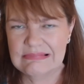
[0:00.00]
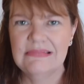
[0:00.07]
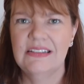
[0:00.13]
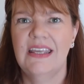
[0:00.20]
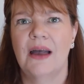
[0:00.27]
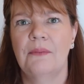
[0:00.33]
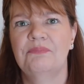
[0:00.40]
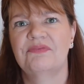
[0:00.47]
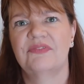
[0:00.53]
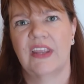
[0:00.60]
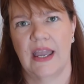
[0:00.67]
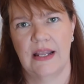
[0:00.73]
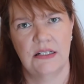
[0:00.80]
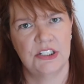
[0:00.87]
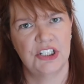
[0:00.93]
Yeah,
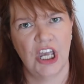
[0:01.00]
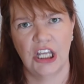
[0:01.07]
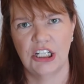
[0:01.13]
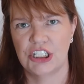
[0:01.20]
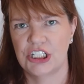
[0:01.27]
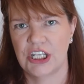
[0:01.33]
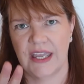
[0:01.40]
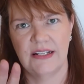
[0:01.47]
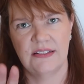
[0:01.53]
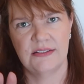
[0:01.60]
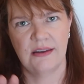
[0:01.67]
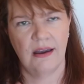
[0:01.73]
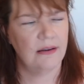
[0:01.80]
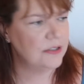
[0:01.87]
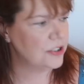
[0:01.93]
get in touch, get in
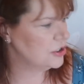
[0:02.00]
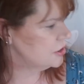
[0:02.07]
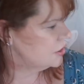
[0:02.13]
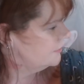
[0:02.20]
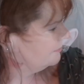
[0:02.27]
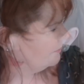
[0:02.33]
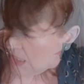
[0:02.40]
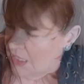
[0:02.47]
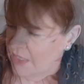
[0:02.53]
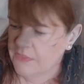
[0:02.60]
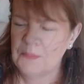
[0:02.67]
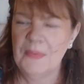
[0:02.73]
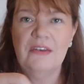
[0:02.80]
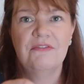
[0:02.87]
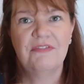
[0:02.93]
touch.
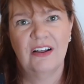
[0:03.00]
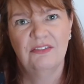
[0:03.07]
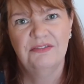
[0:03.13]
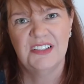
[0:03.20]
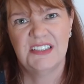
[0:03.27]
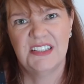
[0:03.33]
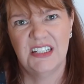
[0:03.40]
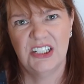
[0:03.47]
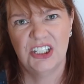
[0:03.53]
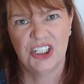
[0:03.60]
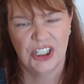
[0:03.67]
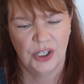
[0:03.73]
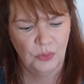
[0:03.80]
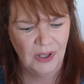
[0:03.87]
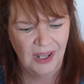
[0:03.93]
The mint velvet
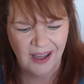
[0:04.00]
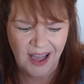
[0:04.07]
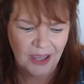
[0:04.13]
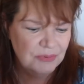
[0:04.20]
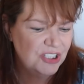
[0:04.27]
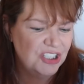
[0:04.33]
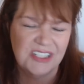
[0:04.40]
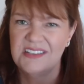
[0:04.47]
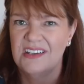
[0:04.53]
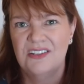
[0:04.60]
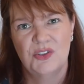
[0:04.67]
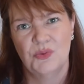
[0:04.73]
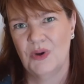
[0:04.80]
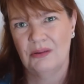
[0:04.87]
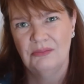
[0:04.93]
t-shirt, well, I was just
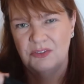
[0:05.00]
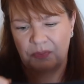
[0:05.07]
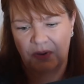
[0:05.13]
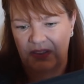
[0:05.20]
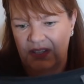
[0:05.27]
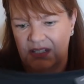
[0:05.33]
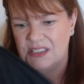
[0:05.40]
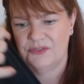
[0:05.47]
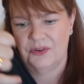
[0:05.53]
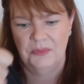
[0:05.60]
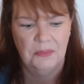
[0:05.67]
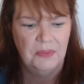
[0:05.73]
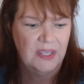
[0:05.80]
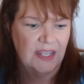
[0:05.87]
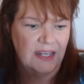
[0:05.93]
underwhelmed by this from
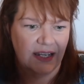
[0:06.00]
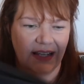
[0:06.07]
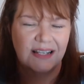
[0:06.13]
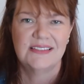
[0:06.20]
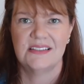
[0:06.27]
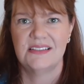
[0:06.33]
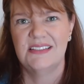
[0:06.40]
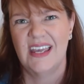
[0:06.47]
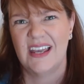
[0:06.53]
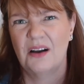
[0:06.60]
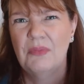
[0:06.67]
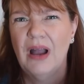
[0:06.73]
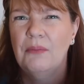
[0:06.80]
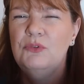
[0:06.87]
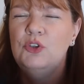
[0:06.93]
the beginning. As I say,
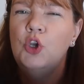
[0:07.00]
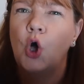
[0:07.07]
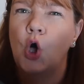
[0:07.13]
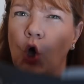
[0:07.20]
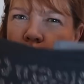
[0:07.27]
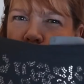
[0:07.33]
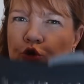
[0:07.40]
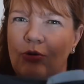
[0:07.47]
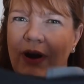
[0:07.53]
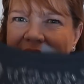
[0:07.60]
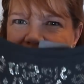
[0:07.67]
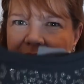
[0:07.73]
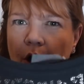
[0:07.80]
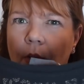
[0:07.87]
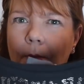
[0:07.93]
I'm not
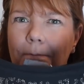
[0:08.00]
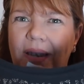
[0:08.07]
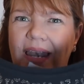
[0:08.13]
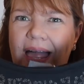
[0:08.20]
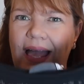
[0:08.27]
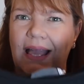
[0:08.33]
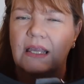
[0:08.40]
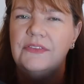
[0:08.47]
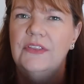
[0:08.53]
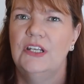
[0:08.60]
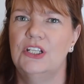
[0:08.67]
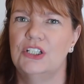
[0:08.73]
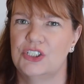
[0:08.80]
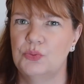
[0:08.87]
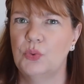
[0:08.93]
great on black
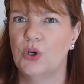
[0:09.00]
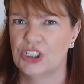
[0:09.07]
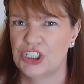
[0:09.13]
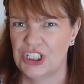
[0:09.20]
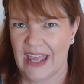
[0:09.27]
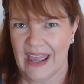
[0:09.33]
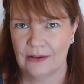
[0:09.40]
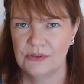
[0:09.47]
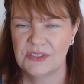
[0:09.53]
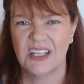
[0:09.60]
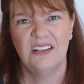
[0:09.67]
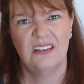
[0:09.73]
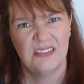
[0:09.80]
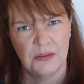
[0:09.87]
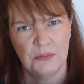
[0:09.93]
that looks washed out.
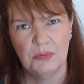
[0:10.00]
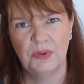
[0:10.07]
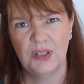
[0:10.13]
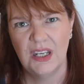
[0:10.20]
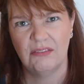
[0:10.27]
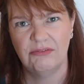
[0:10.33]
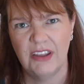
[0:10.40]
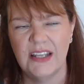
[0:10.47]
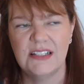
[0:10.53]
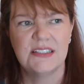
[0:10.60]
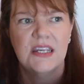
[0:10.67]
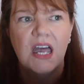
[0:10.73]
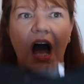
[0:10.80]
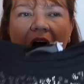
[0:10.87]
I know some people love it.